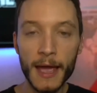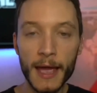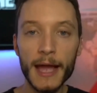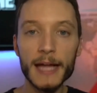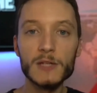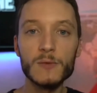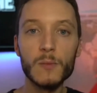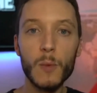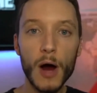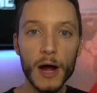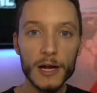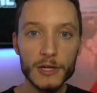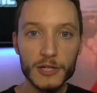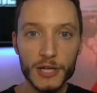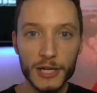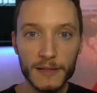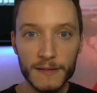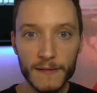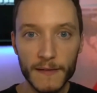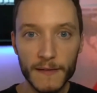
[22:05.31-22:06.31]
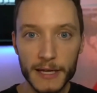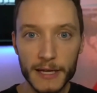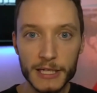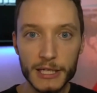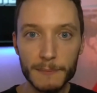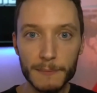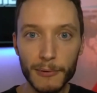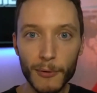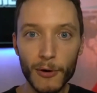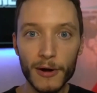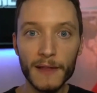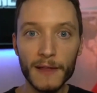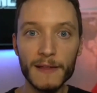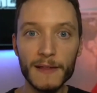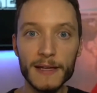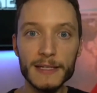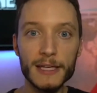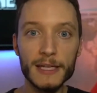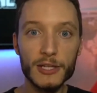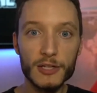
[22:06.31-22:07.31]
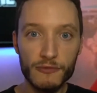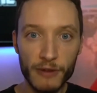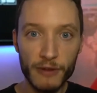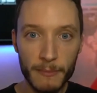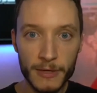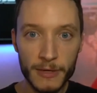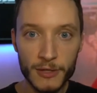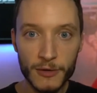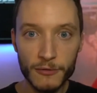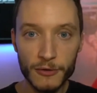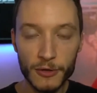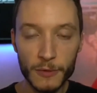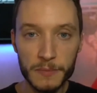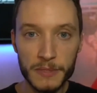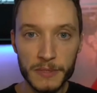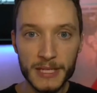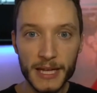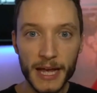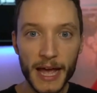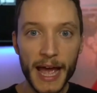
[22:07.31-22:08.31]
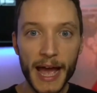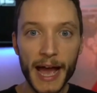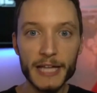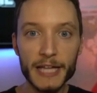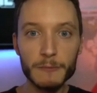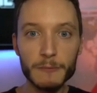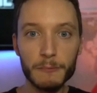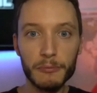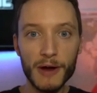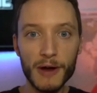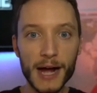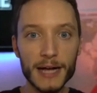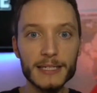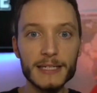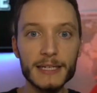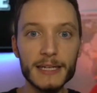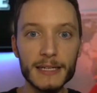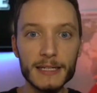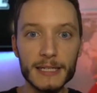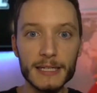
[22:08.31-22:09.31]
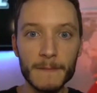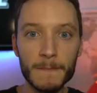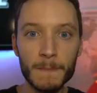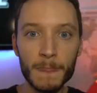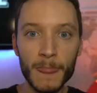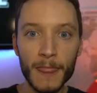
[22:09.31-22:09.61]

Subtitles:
It's Washington that is supporting these extremist groups as proxies